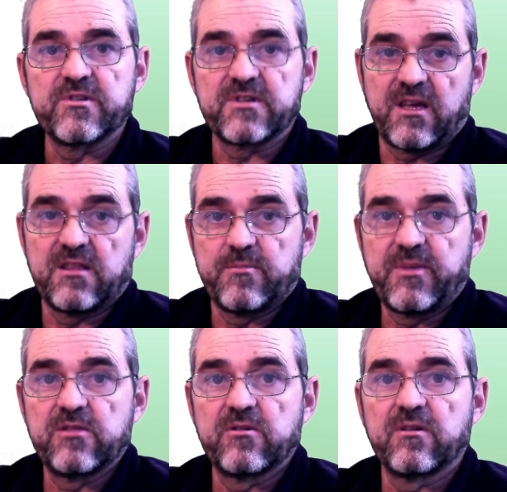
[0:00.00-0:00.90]
which can
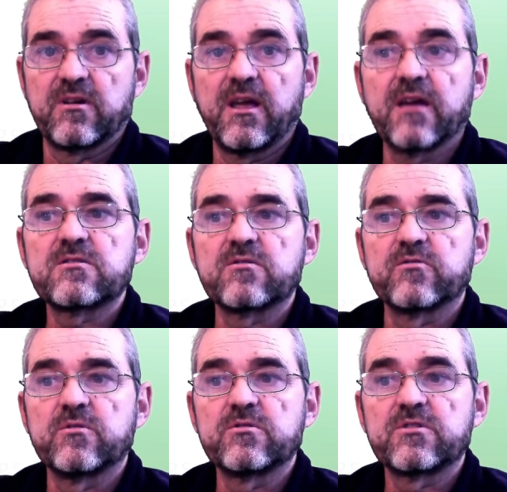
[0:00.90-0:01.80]
depend on x,
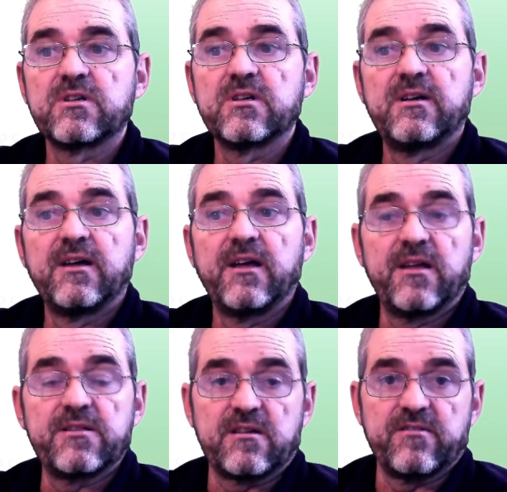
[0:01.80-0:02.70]
of course,
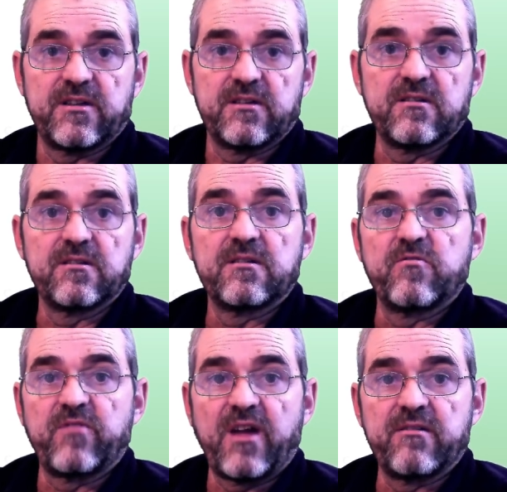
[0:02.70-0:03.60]
and a given
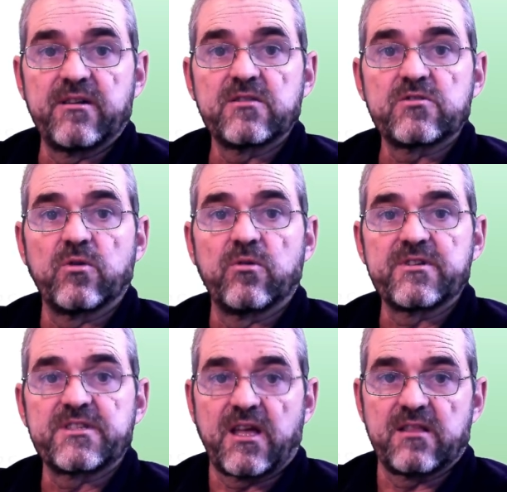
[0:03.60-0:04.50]
variance or
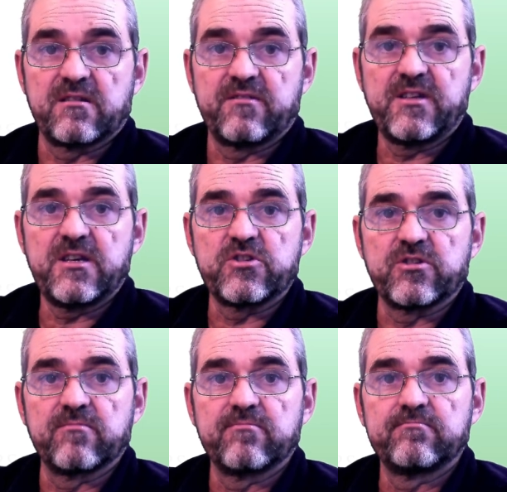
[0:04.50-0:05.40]
standard
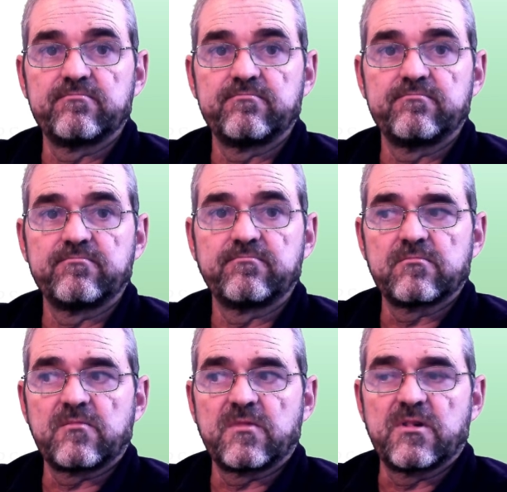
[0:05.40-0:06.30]
deviation.
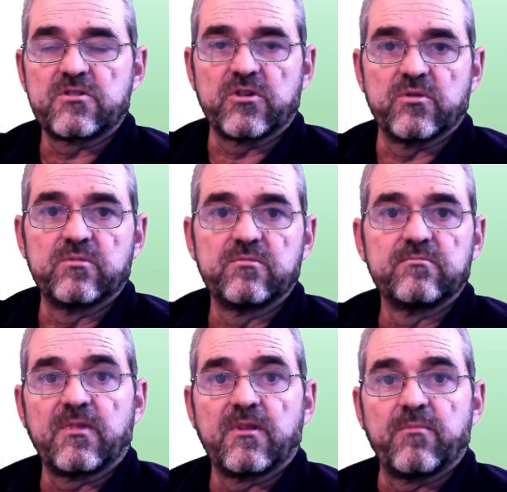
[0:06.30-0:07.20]
So
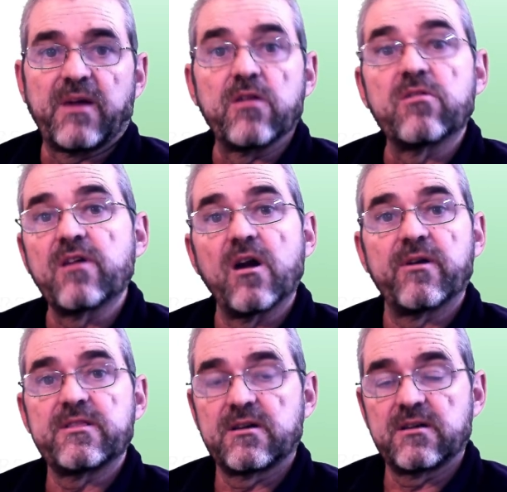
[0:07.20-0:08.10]
my
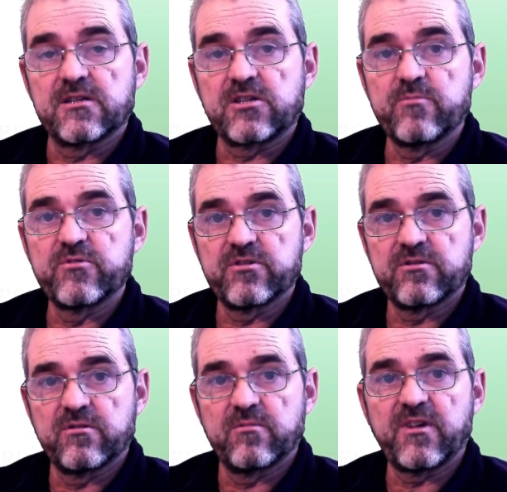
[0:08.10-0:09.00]
theoretical
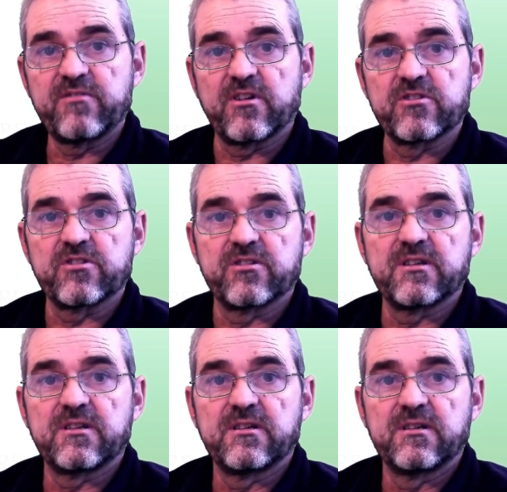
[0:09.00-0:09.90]
assumption on my function
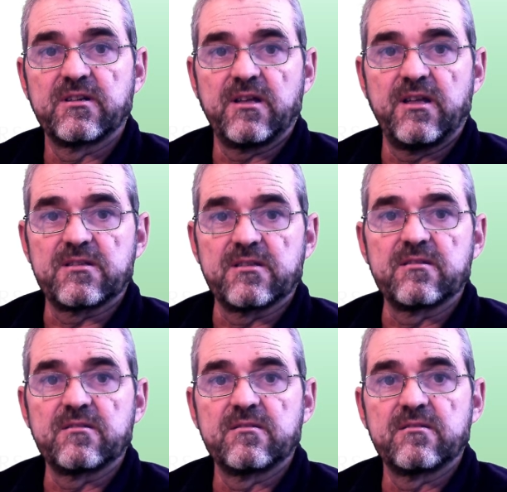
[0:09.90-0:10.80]
is
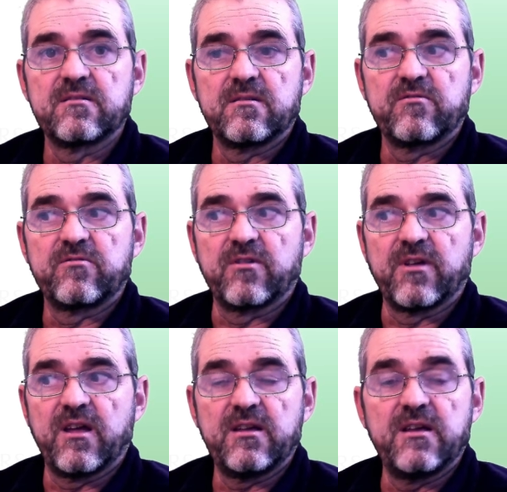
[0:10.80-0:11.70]
that for
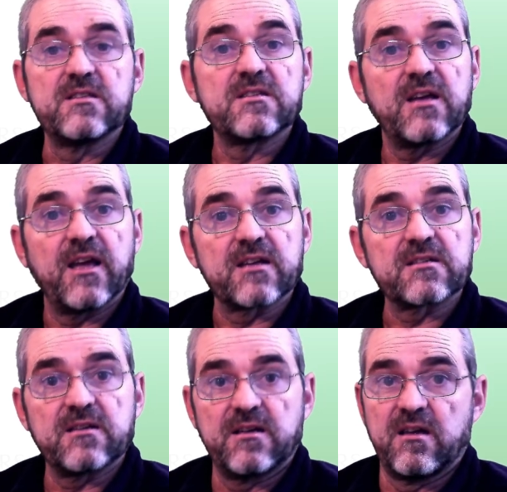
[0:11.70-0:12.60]
each
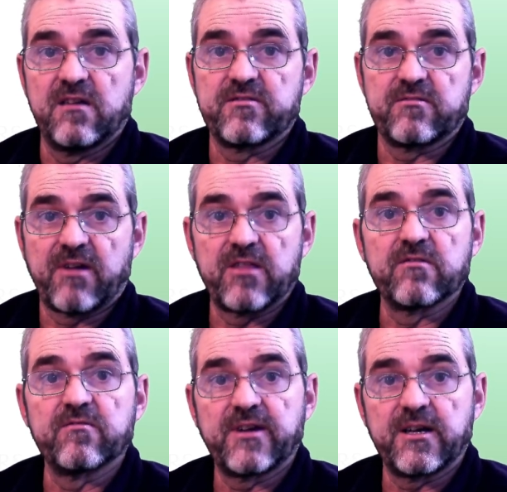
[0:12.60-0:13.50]
x I have a
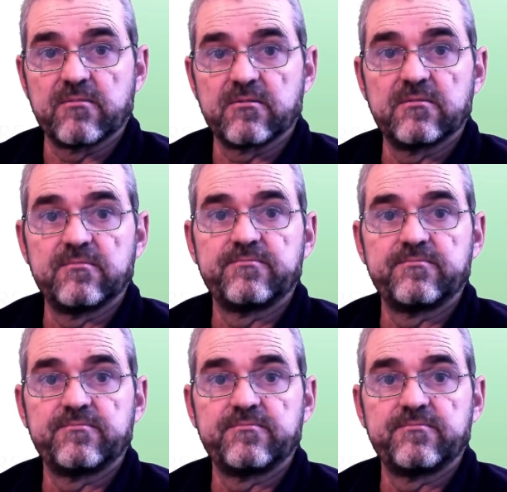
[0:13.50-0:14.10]
random variable.